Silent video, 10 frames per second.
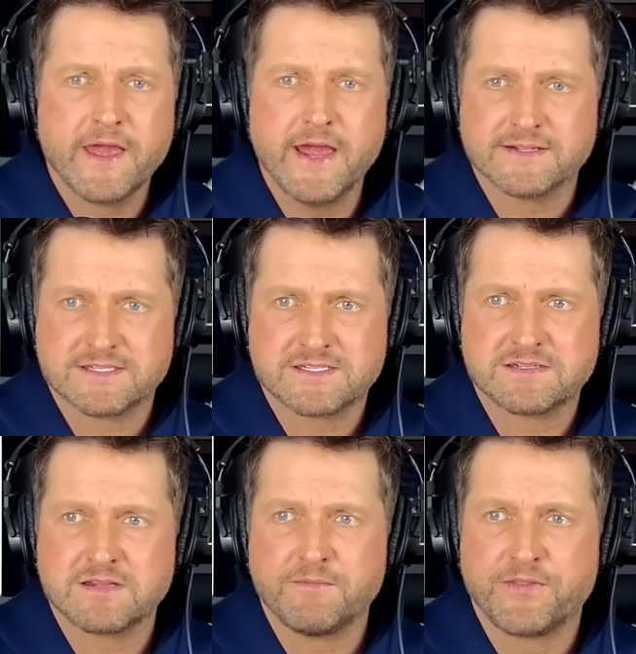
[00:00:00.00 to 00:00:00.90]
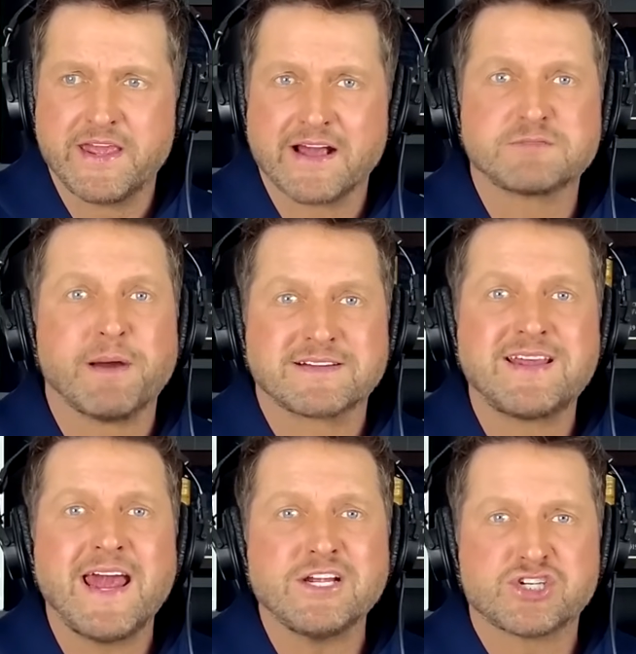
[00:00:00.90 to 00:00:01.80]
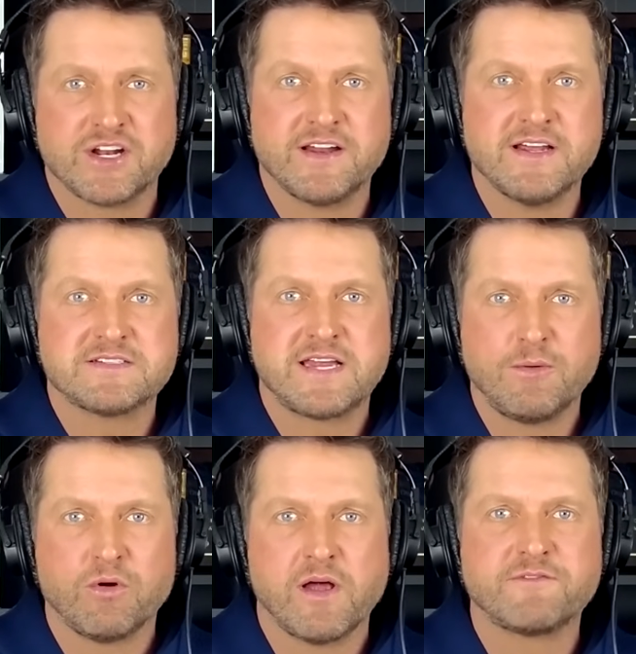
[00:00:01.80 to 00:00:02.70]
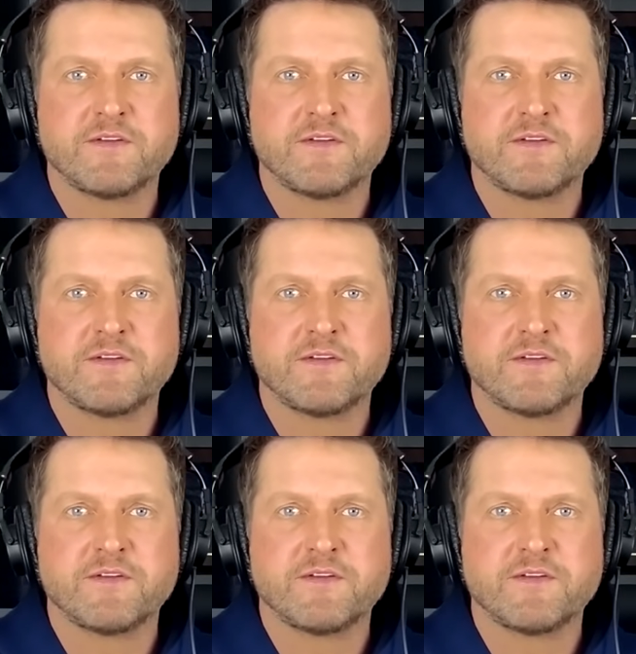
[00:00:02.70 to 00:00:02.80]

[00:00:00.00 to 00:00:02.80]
It's the expectation is he will have